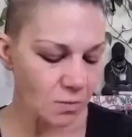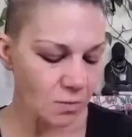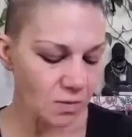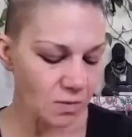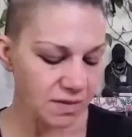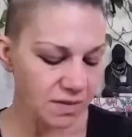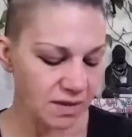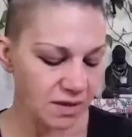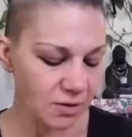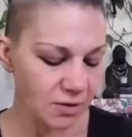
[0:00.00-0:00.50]

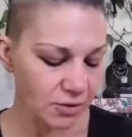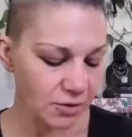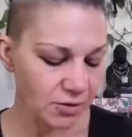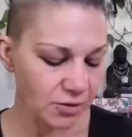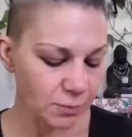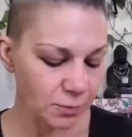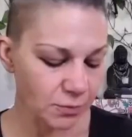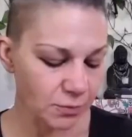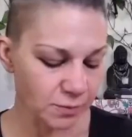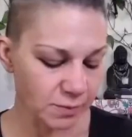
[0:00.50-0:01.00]
when the
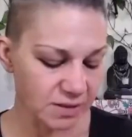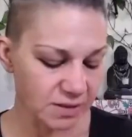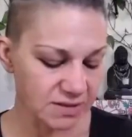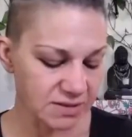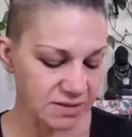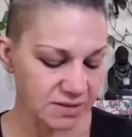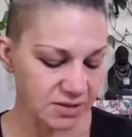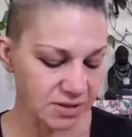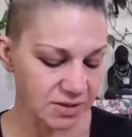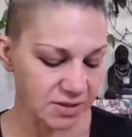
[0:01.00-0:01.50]
Earth movement
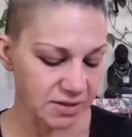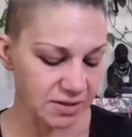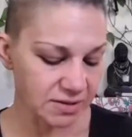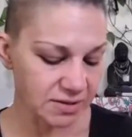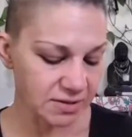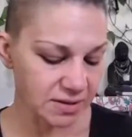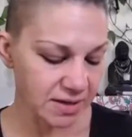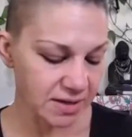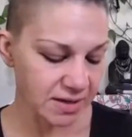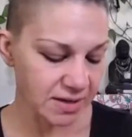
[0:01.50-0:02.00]
started?
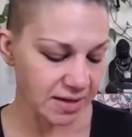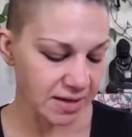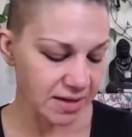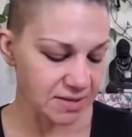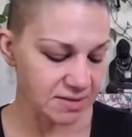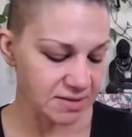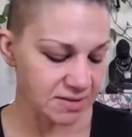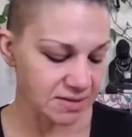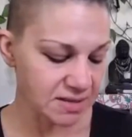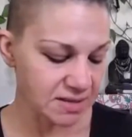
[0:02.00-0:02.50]
I
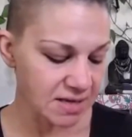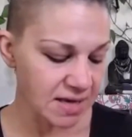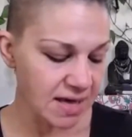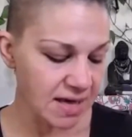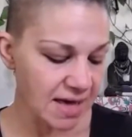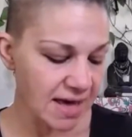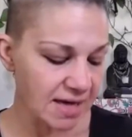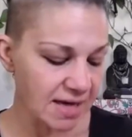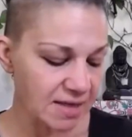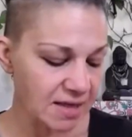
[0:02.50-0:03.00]
asked,
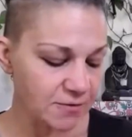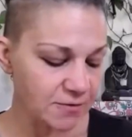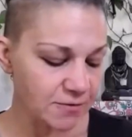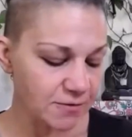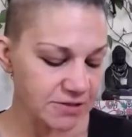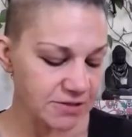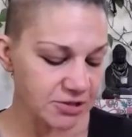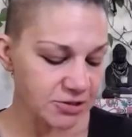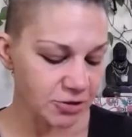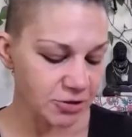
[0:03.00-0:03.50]
and that
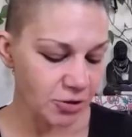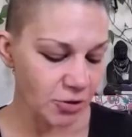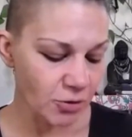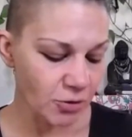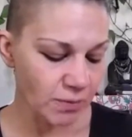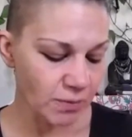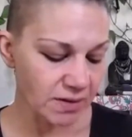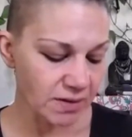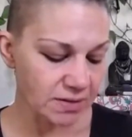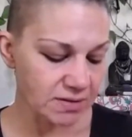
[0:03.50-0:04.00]
fissure
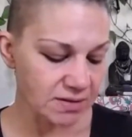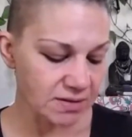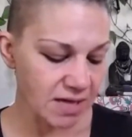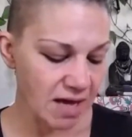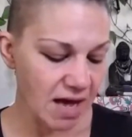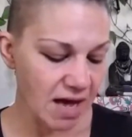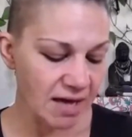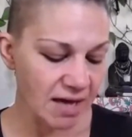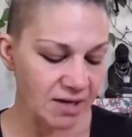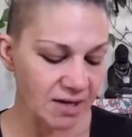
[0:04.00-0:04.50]
opened. I